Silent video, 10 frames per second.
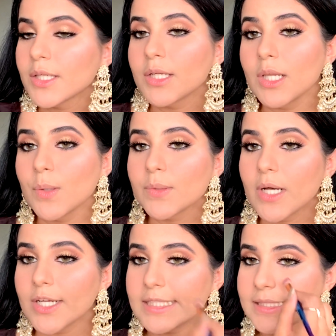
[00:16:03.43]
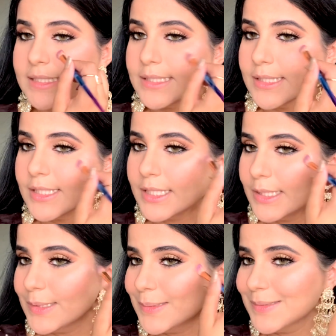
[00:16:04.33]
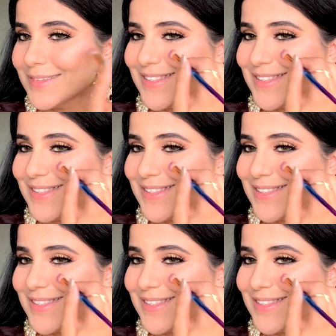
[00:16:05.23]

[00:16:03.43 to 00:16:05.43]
glow goddess to you.